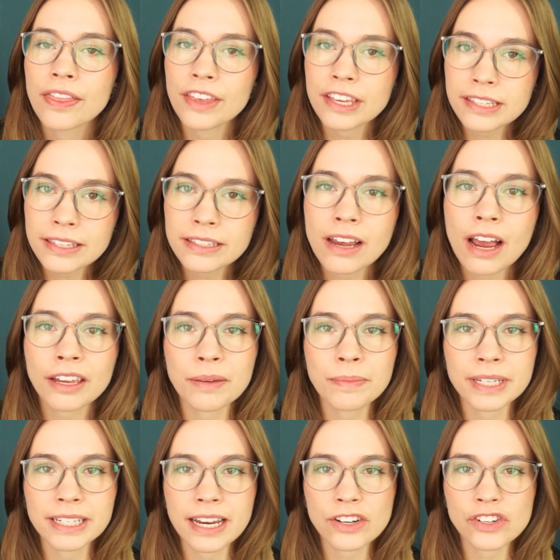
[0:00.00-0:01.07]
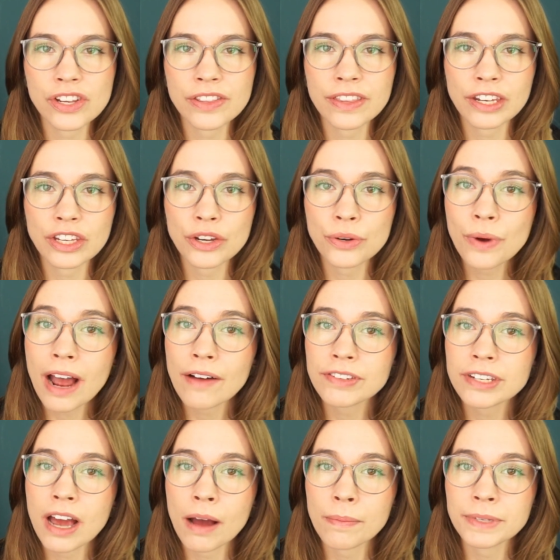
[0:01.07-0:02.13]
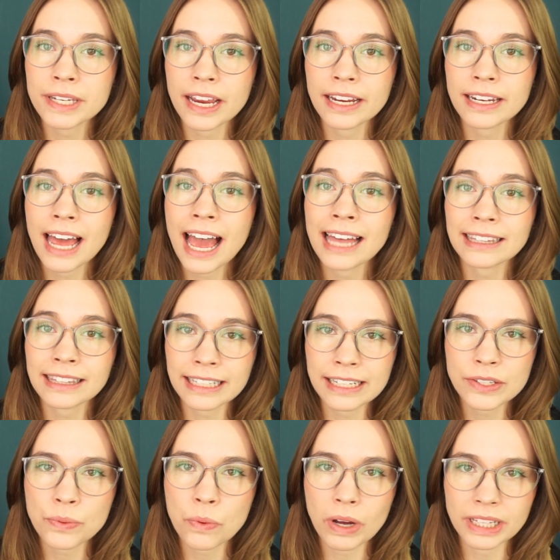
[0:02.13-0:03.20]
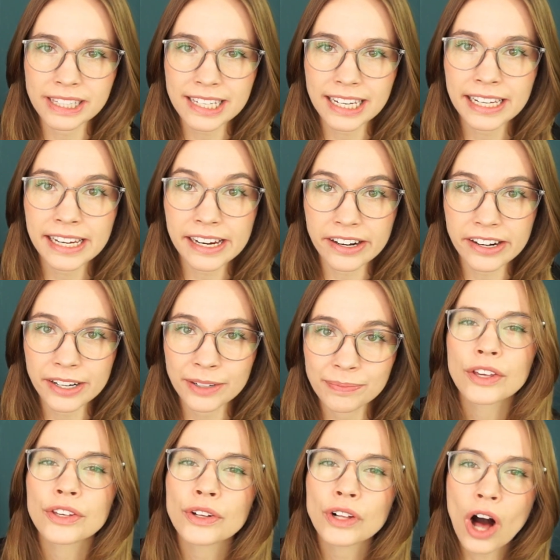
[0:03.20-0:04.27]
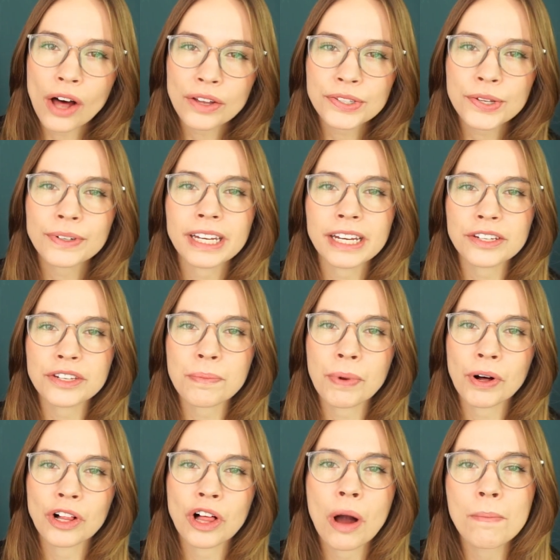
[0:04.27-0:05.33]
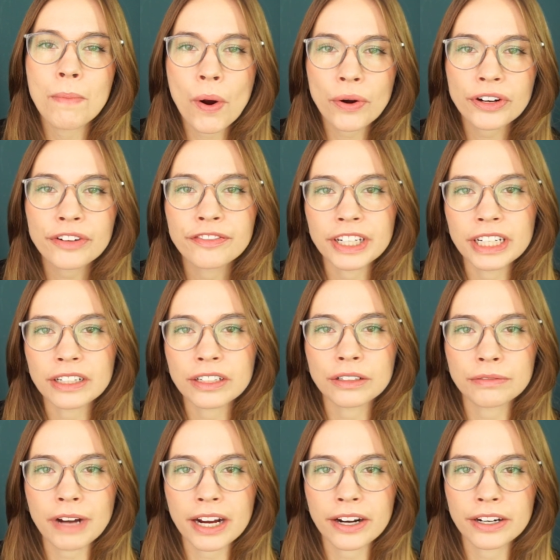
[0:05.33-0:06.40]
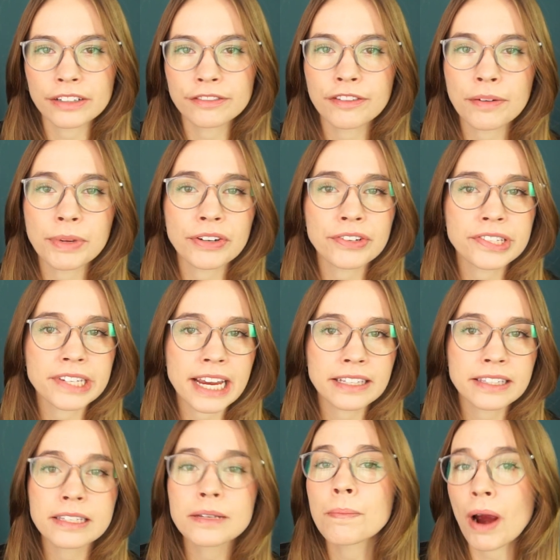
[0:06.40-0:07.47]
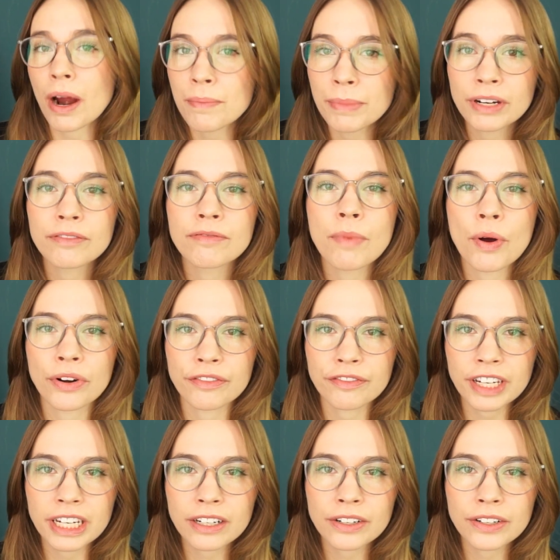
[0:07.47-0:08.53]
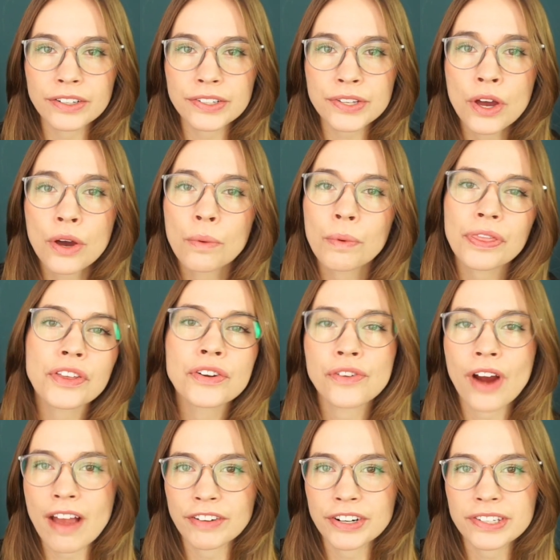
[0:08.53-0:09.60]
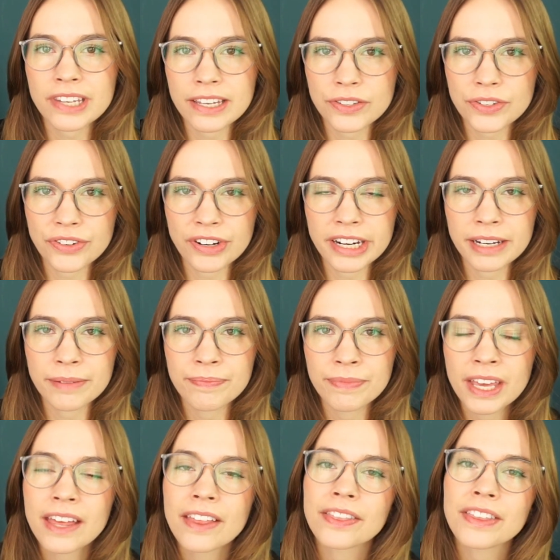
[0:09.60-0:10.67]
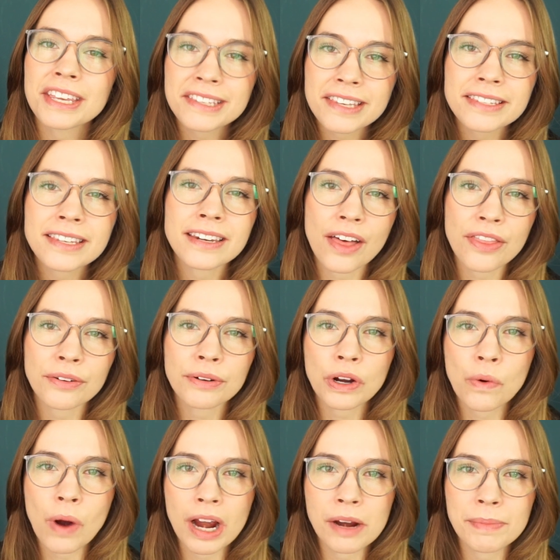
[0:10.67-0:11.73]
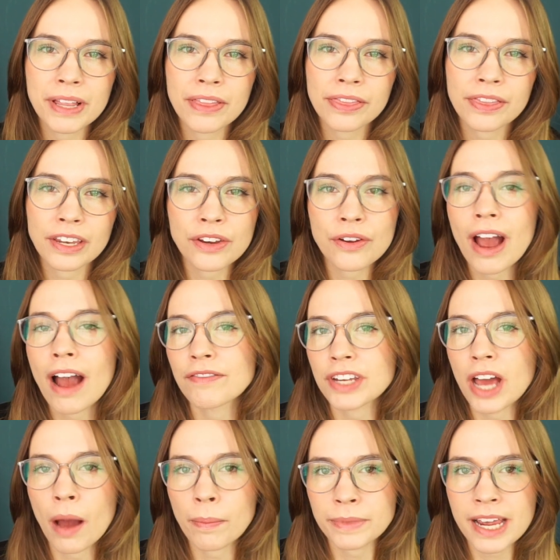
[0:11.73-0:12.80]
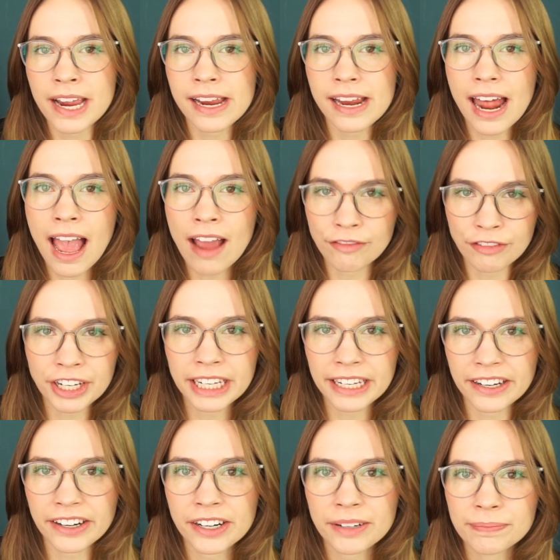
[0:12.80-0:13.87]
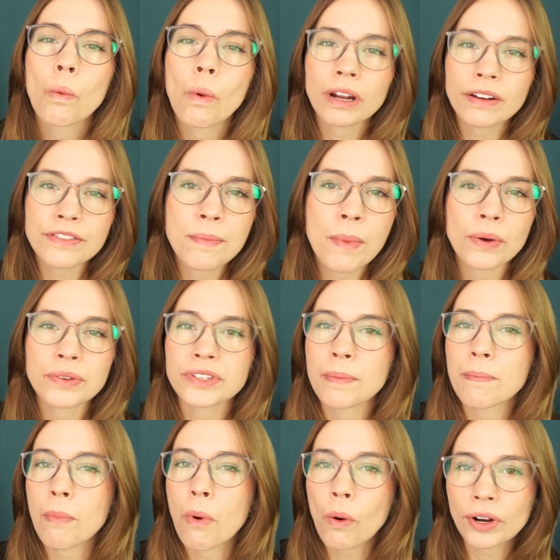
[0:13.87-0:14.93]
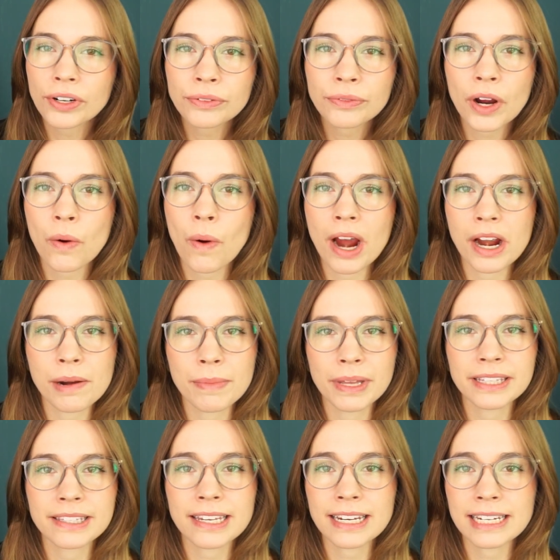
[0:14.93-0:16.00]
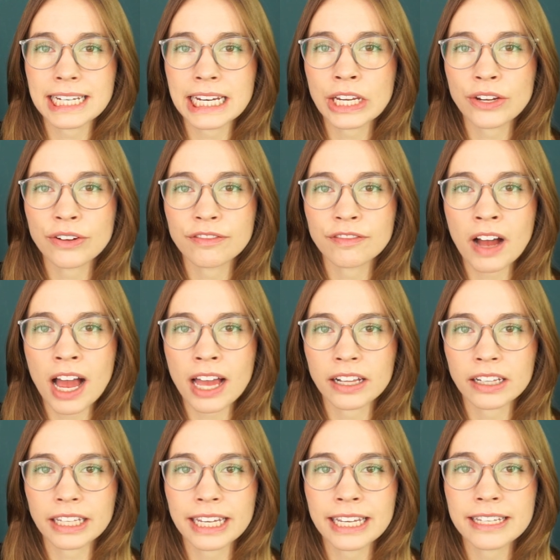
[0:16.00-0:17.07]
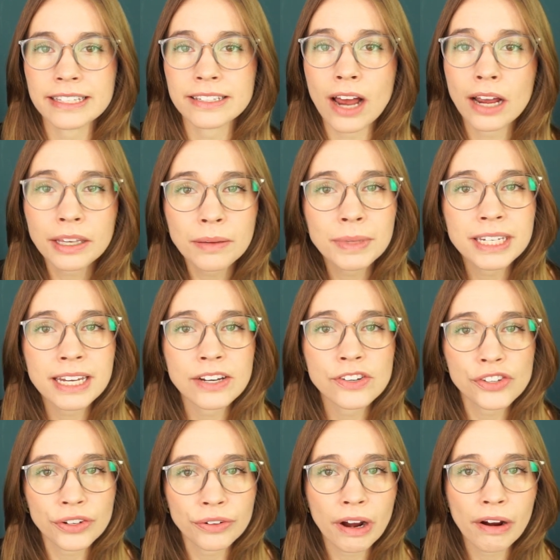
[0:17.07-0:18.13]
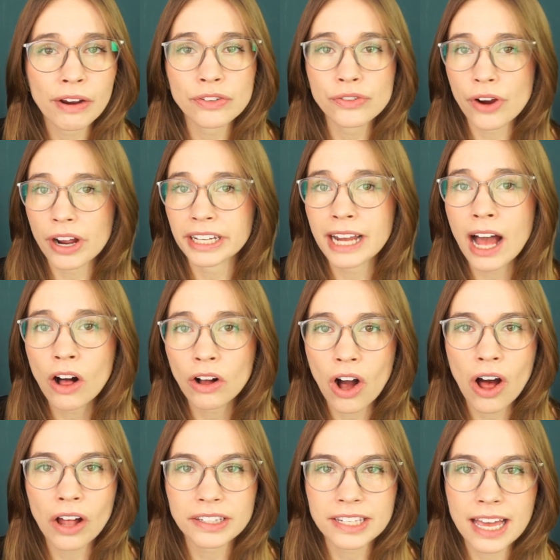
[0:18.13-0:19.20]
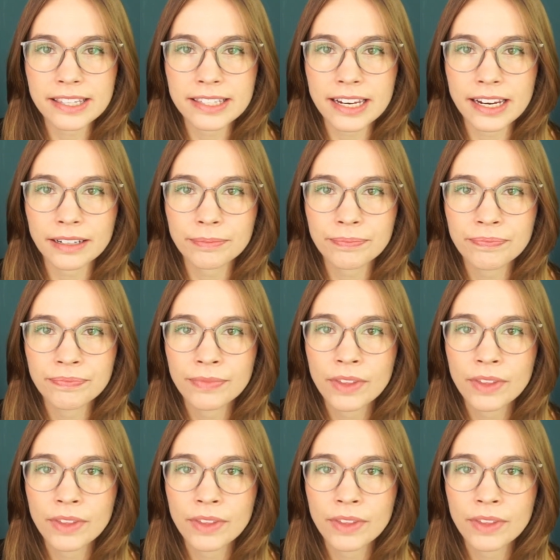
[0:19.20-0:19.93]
This is documentation that you have to update at least once a year. You'll also need to pull a motor vehicle record from your state's Department of Motor Vehicles with the driver's history. This is another requirement that you have to update every year. One of the most important requirements in a DQ file is documentation around drug and alcohol testing.